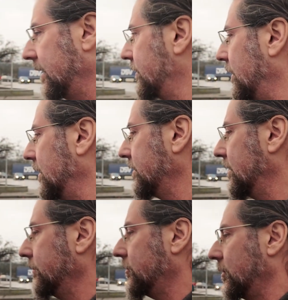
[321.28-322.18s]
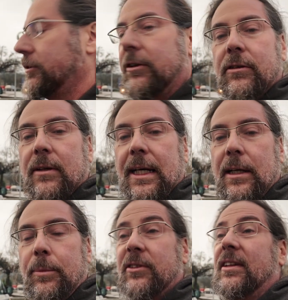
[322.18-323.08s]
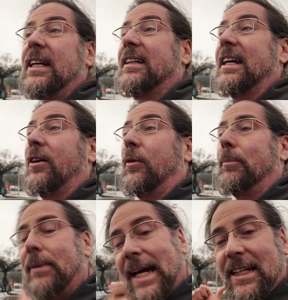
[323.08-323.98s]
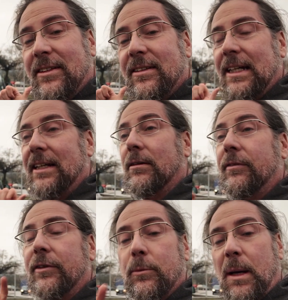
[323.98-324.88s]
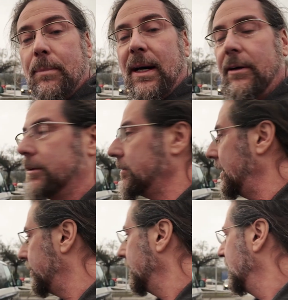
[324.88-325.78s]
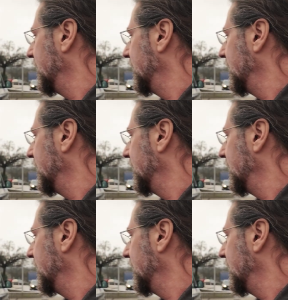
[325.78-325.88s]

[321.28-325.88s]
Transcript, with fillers: That's awesome. Charging to 80%, then go back to Deggendorf and do my power drive.